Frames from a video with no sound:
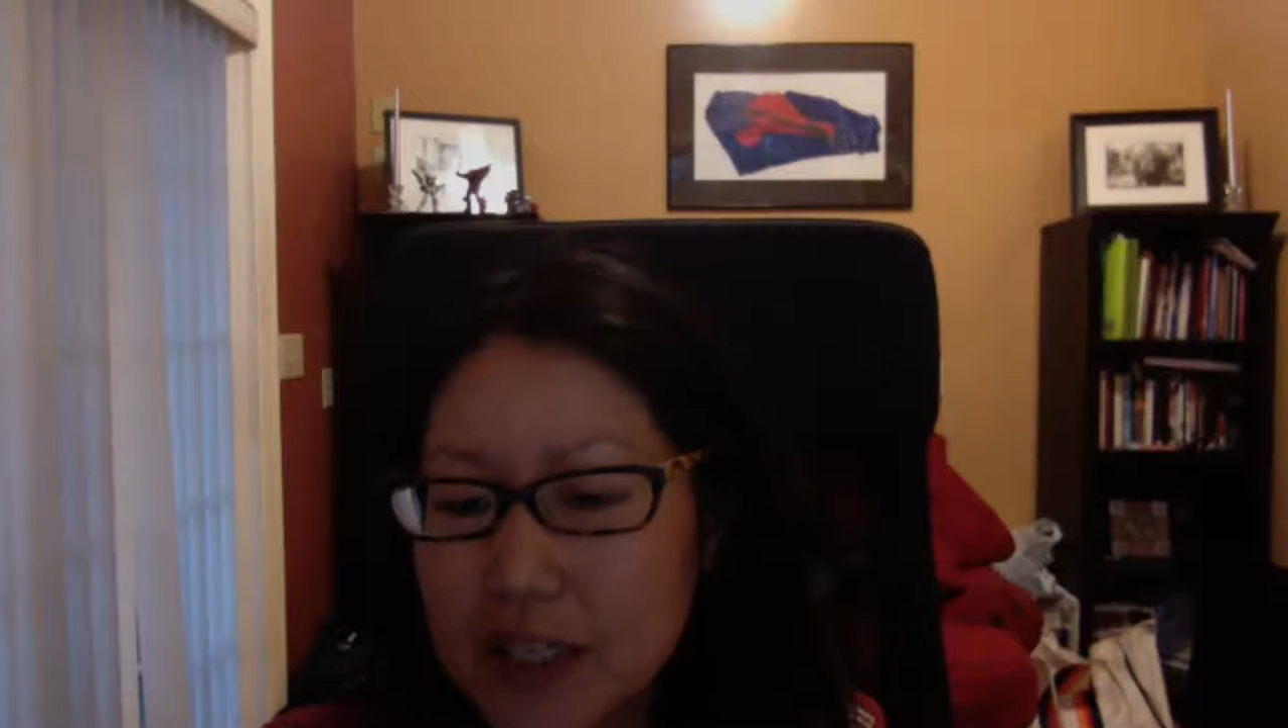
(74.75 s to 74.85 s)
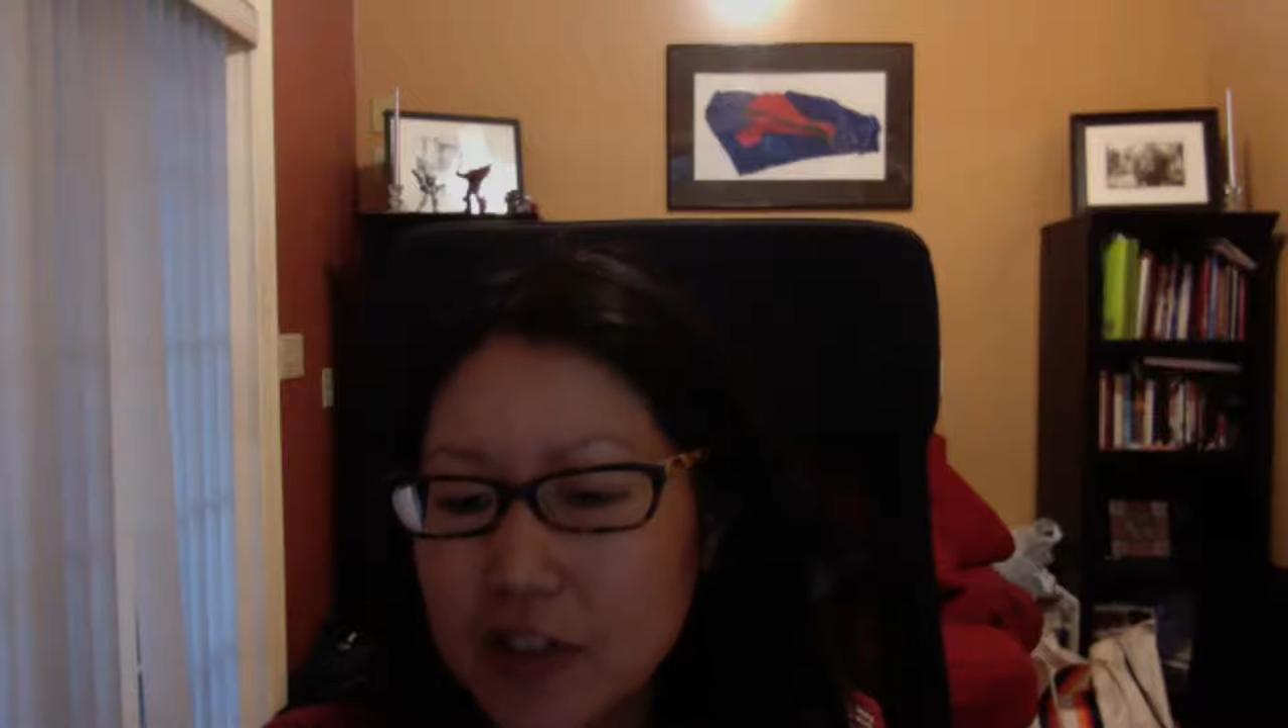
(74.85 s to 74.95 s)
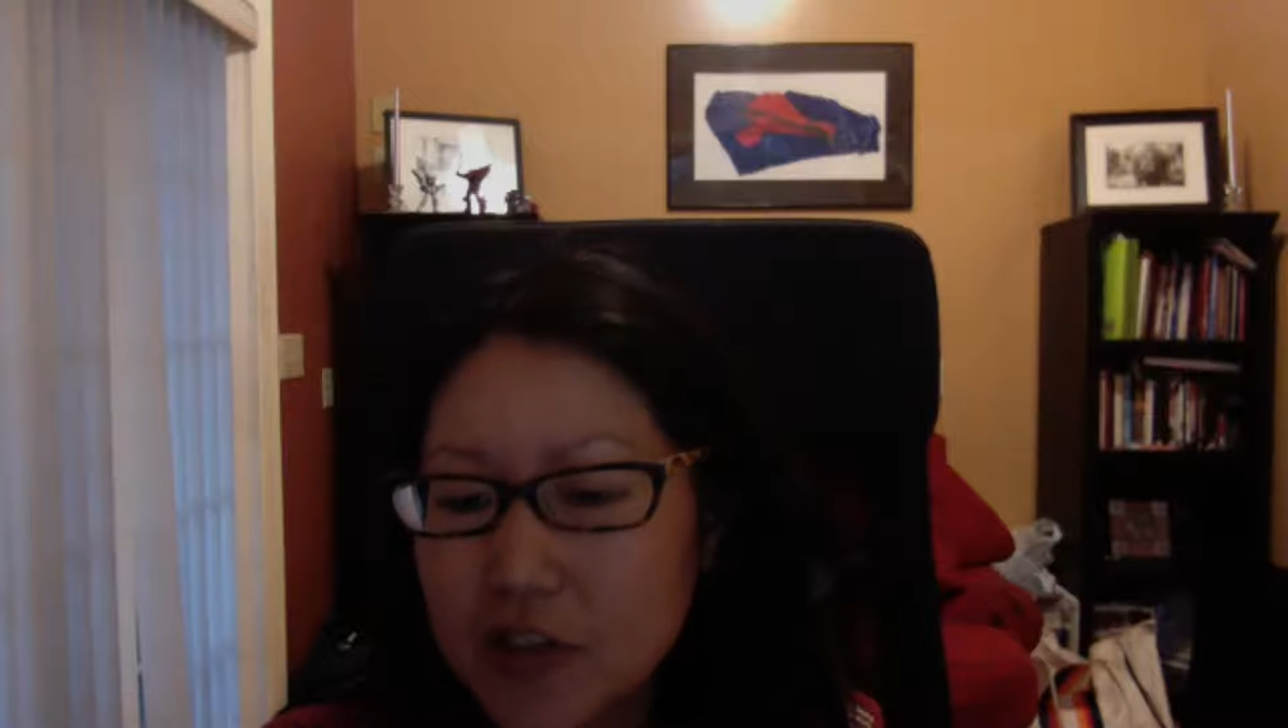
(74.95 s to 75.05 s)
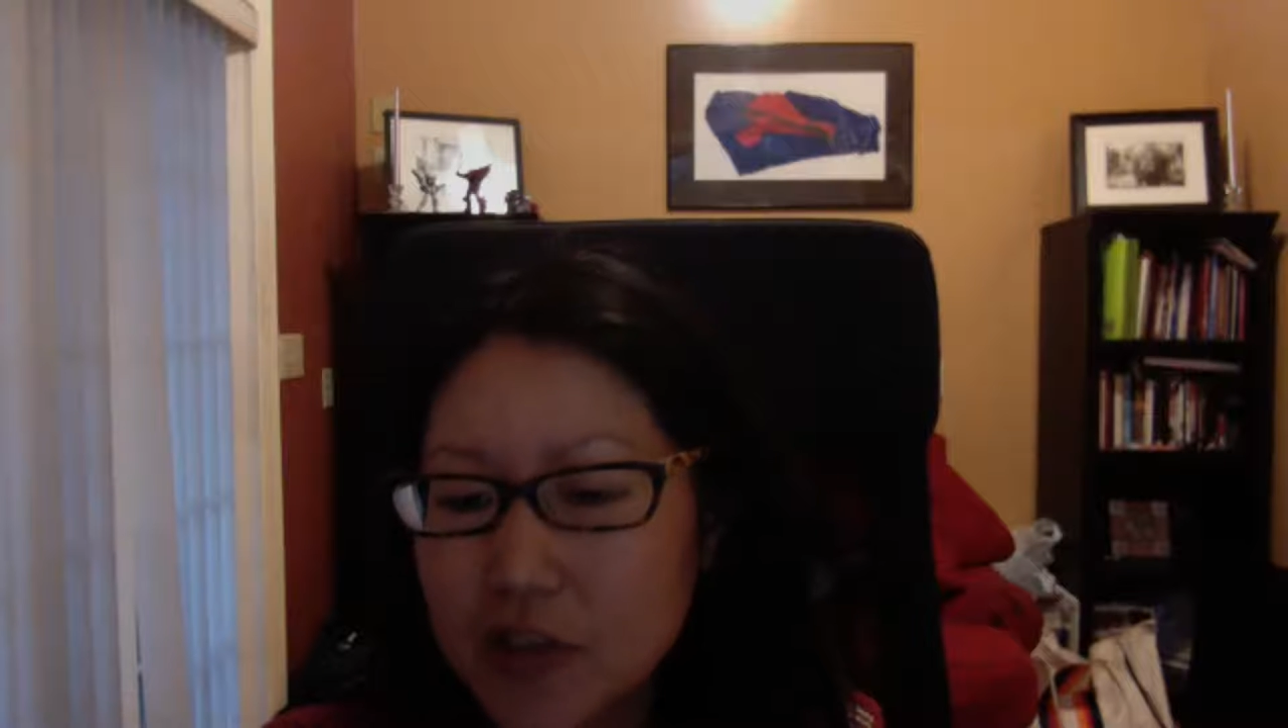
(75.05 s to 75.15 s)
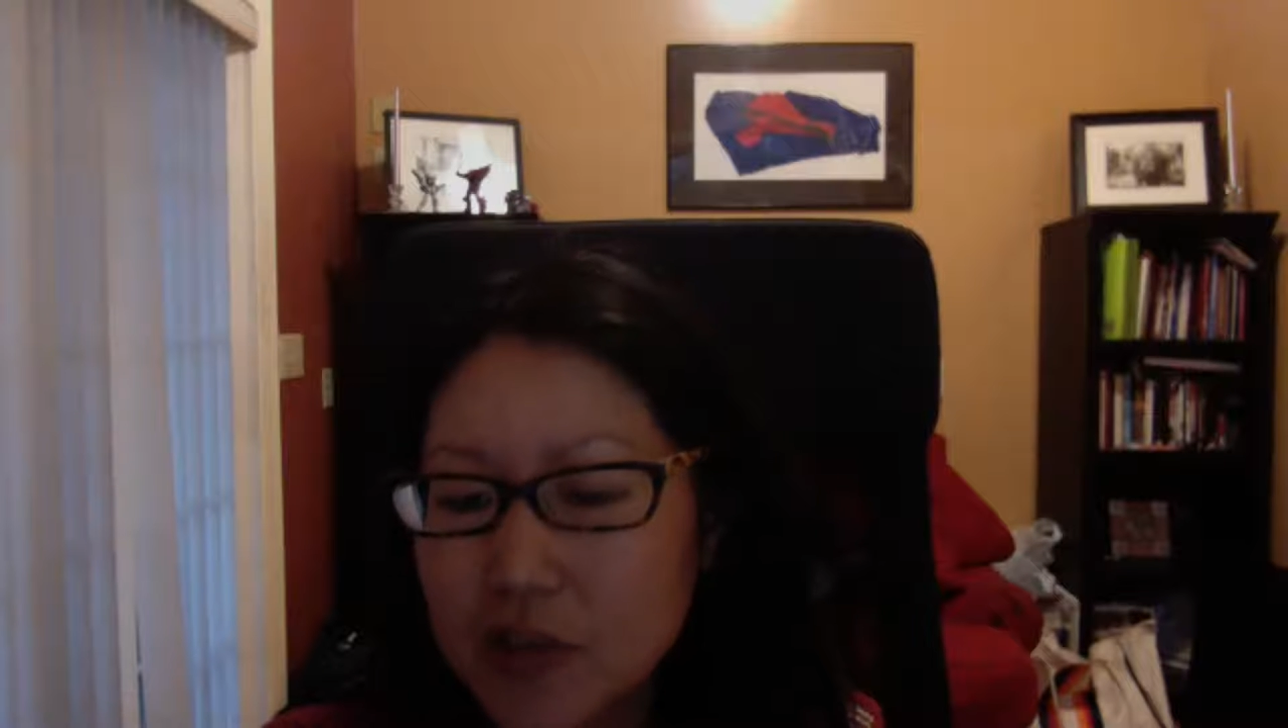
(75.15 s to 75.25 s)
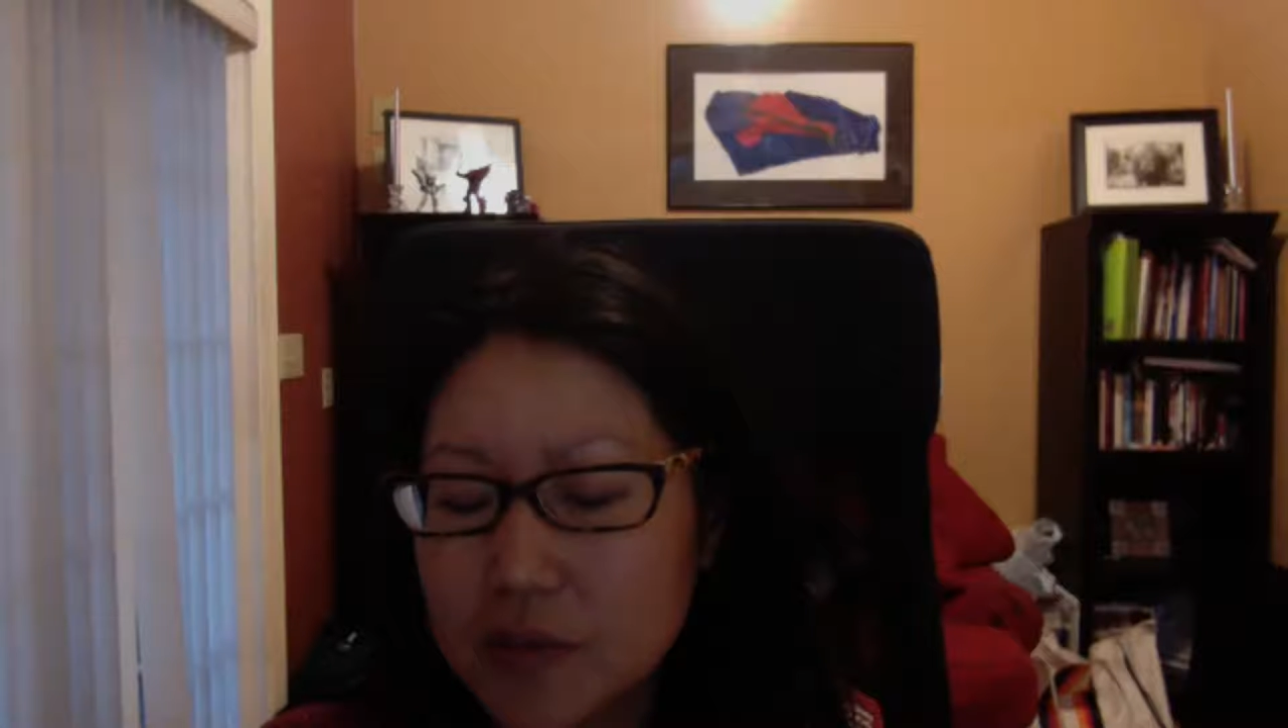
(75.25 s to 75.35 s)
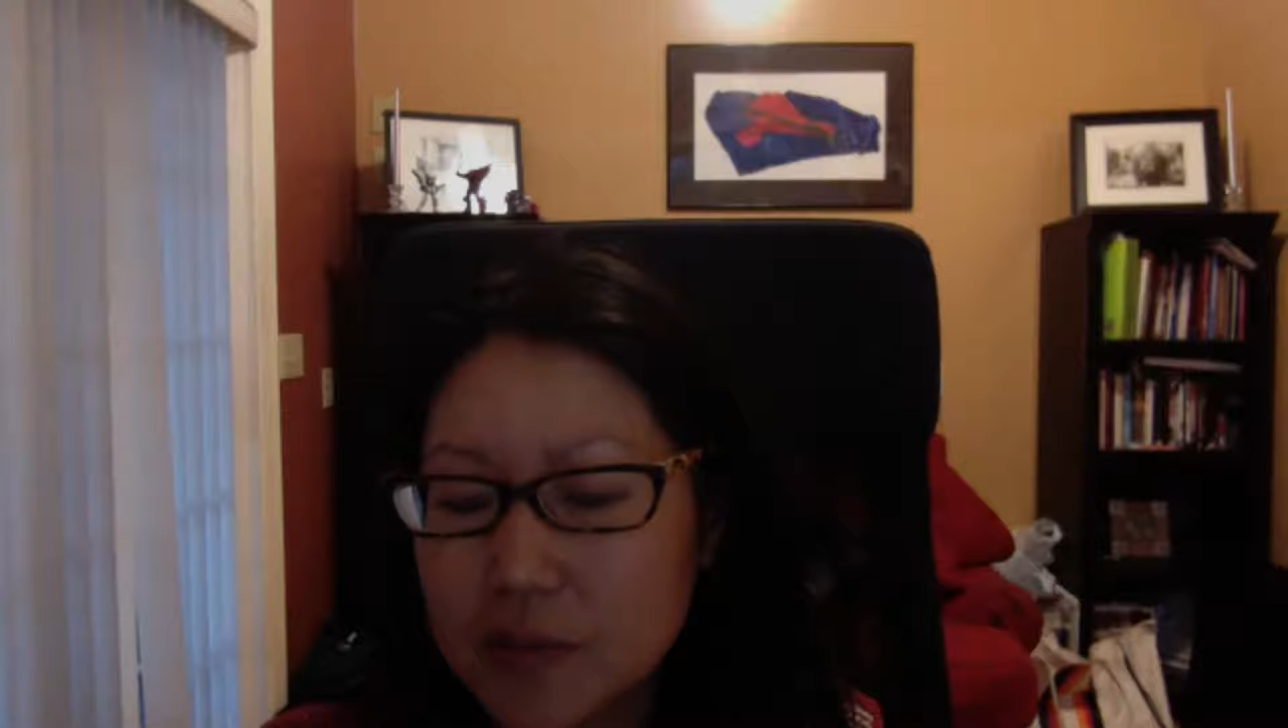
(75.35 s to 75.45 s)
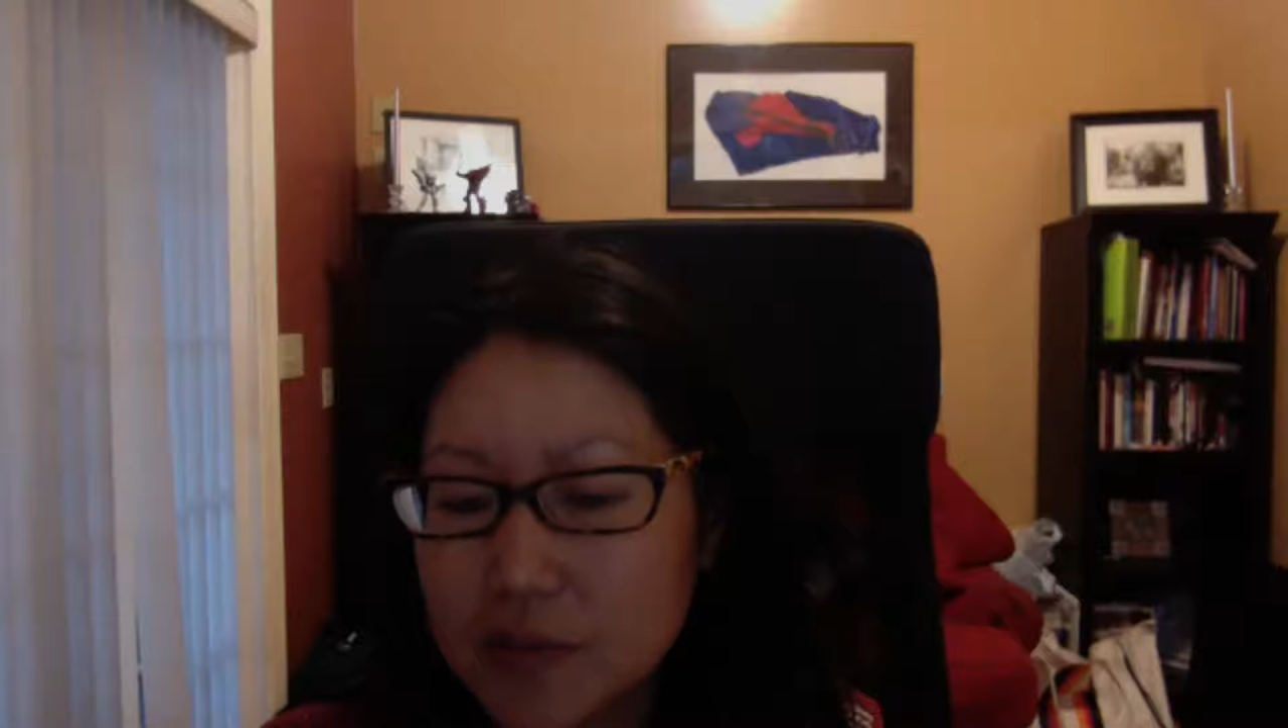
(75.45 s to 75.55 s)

and your